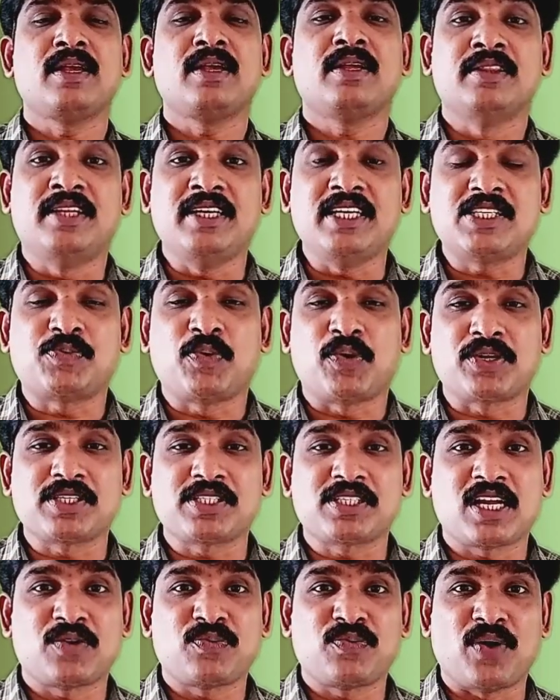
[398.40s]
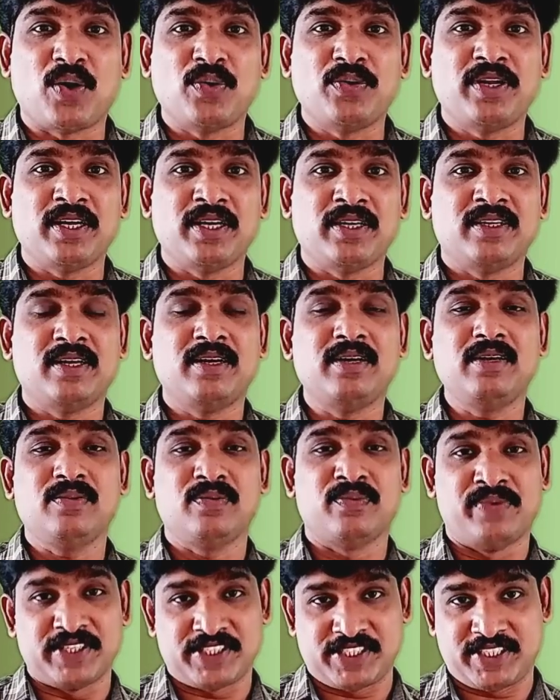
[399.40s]
These forests are found in
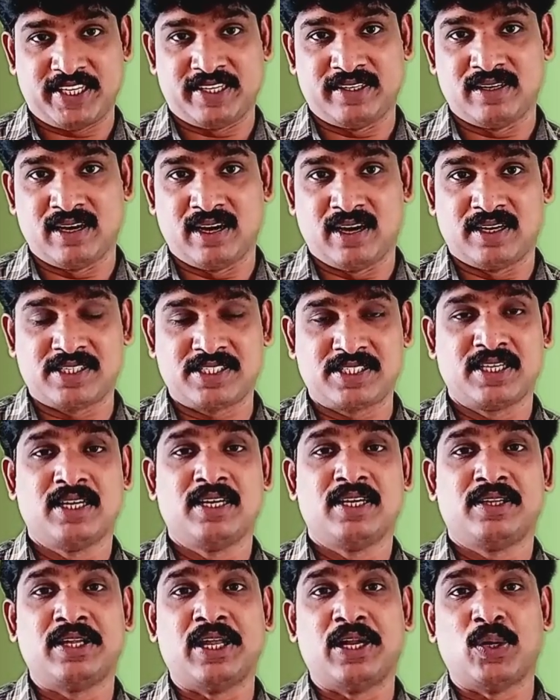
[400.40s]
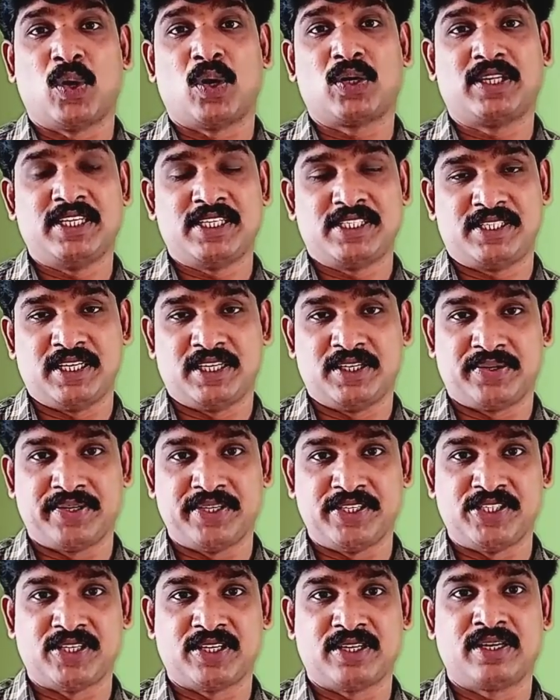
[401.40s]
the Western Ghats, the Northeastern
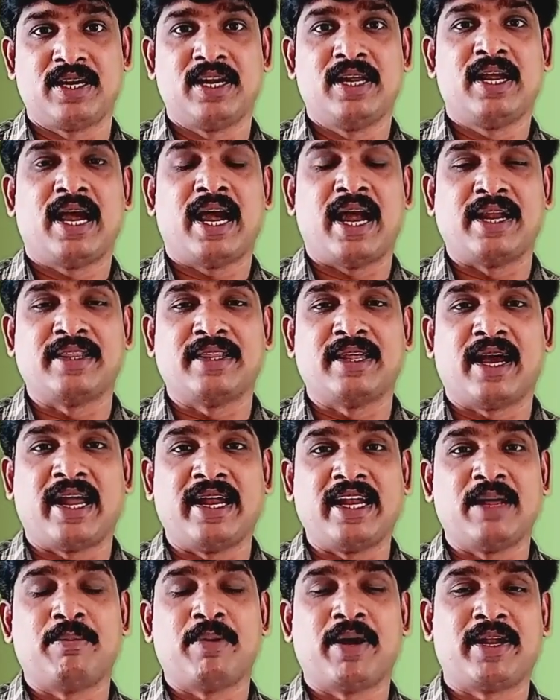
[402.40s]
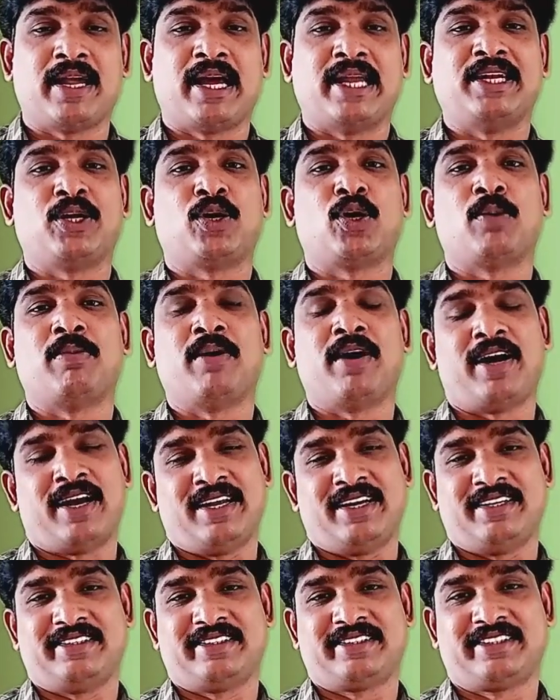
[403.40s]
region and the Andaman and Nicobar
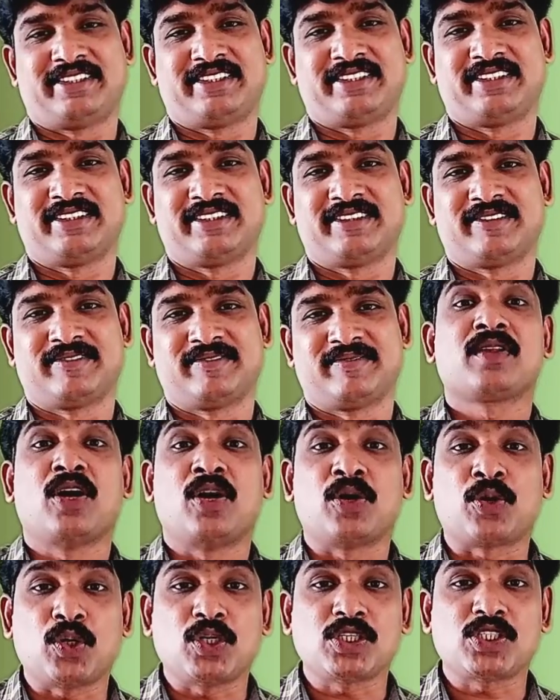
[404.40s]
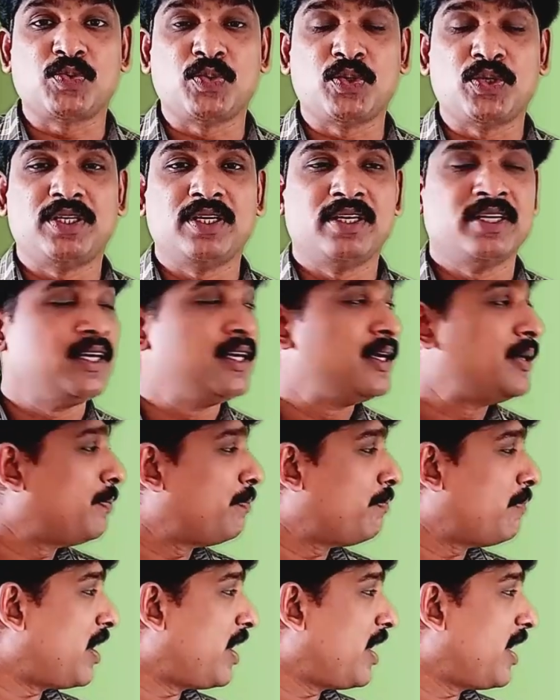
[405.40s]
Islands. Rosewood,
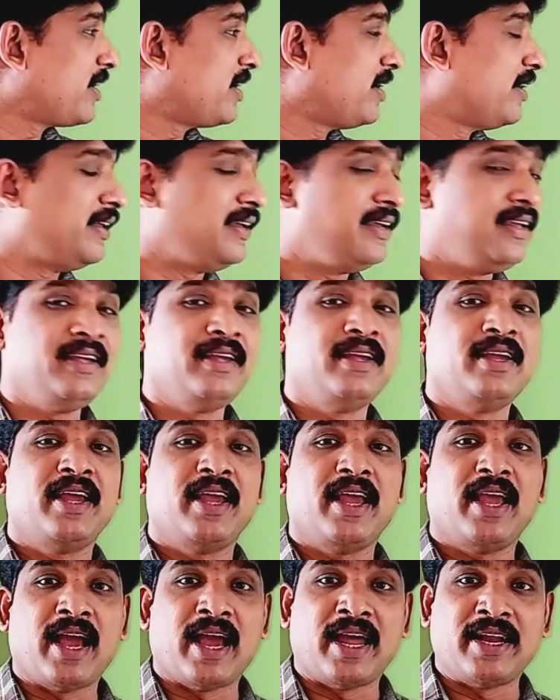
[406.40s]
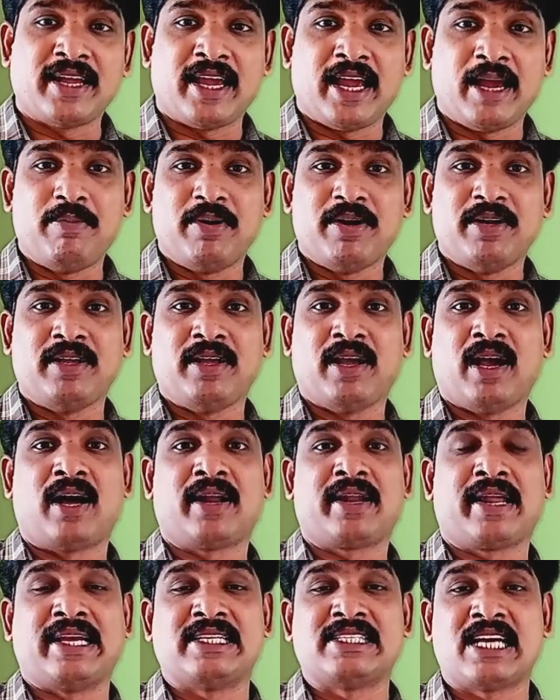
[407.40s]
mahogany and ebony
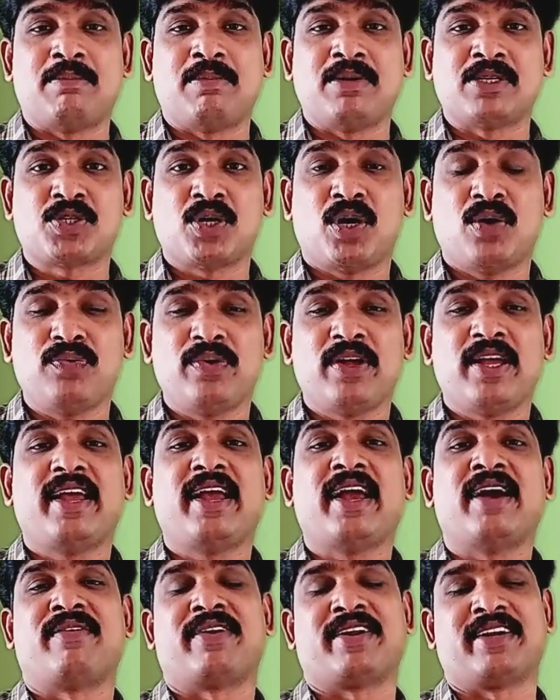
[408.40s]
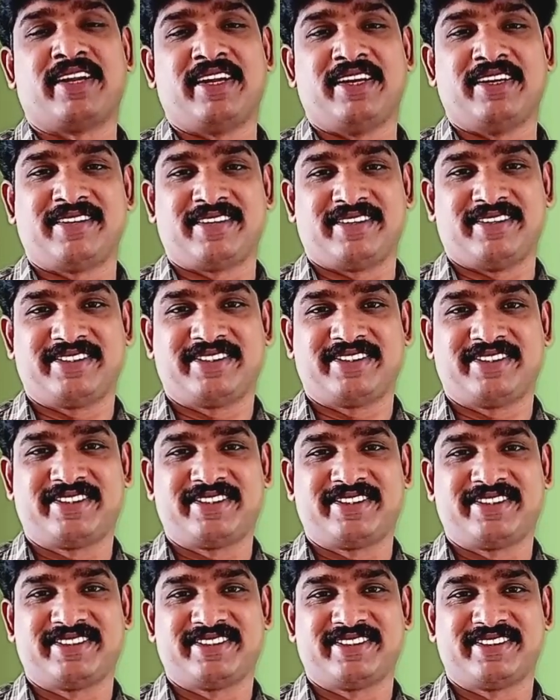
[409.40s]
are examples of evergreen trees.